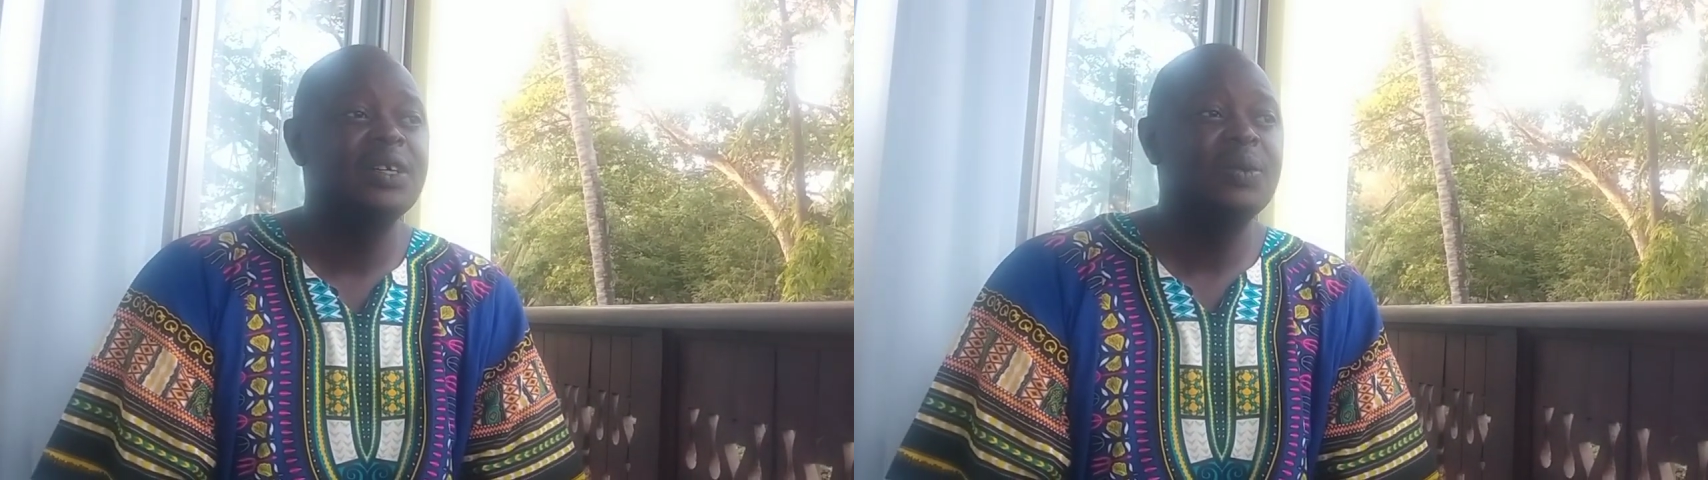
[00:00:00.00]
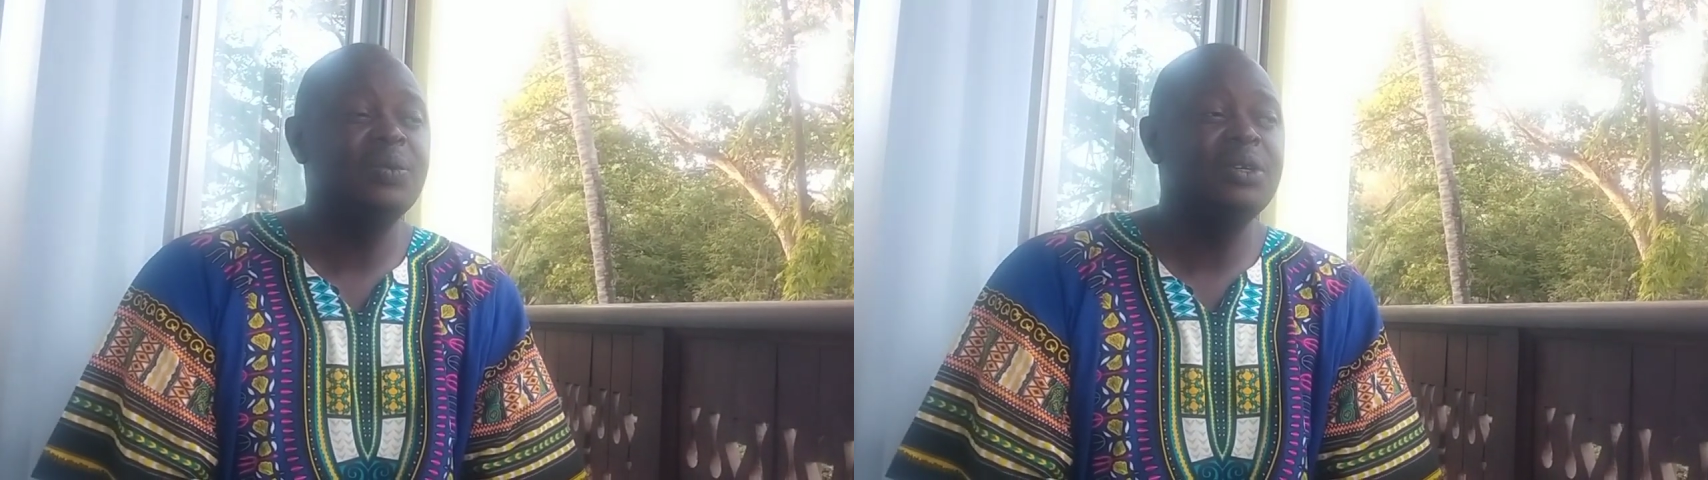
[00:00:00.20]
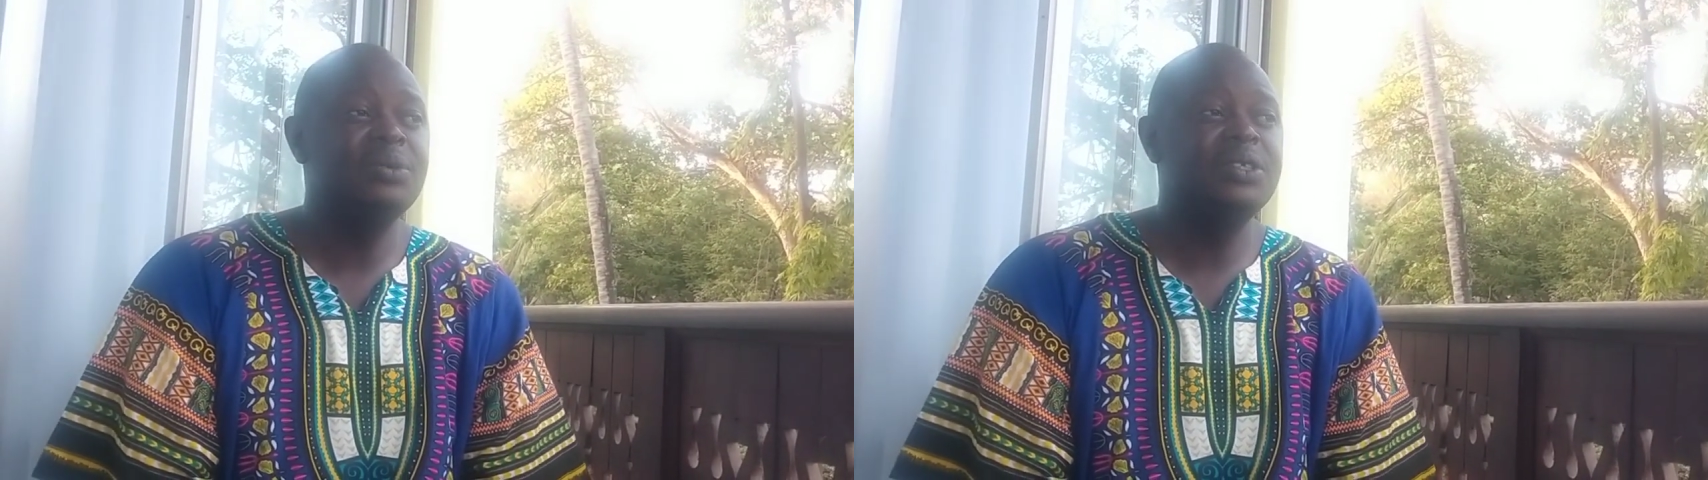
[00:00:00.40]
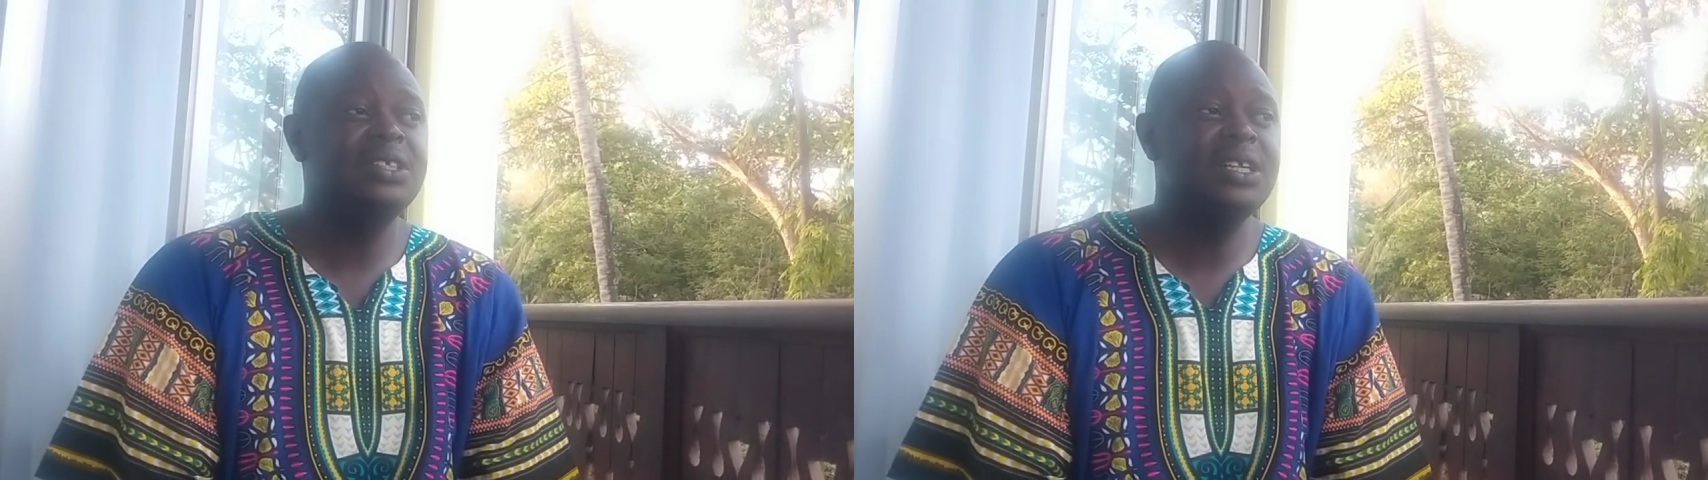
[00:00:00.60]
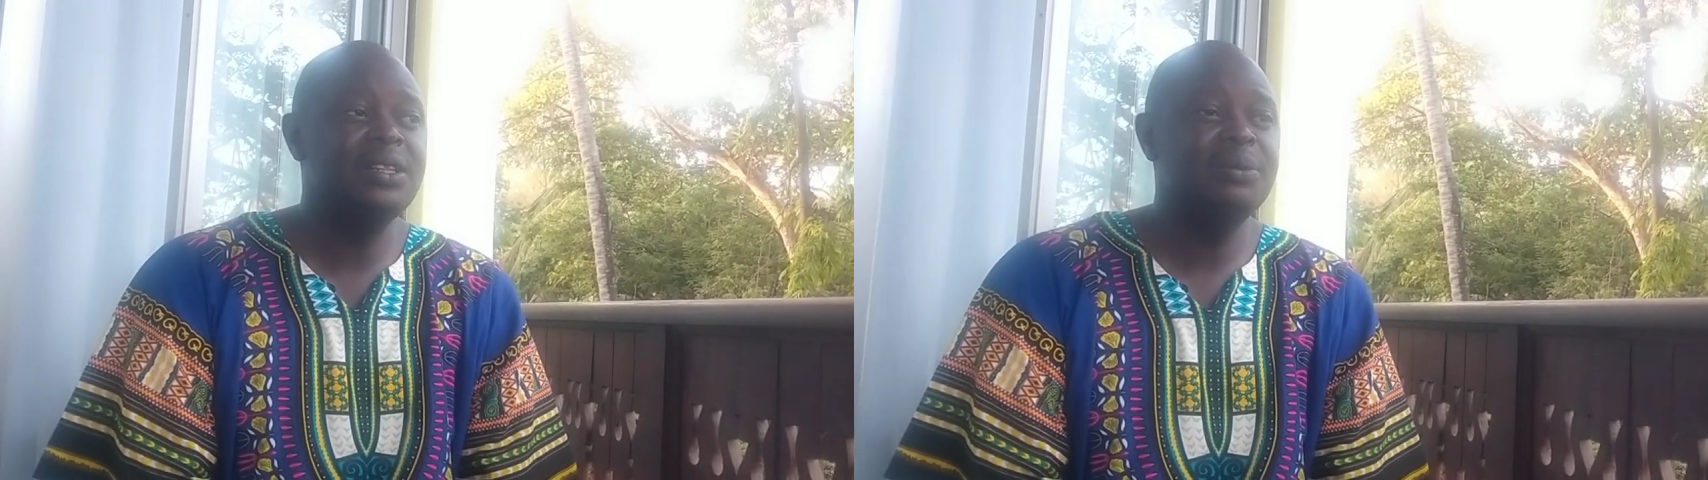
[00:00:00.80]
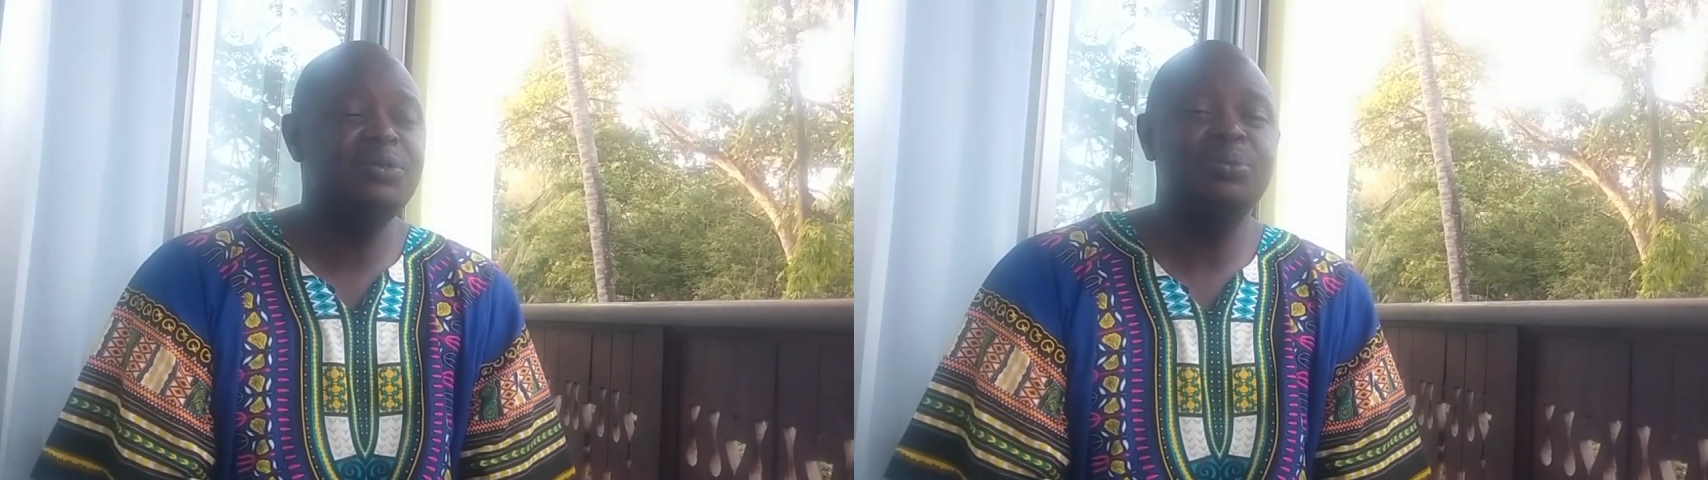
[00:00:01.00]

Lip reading: we will tell them to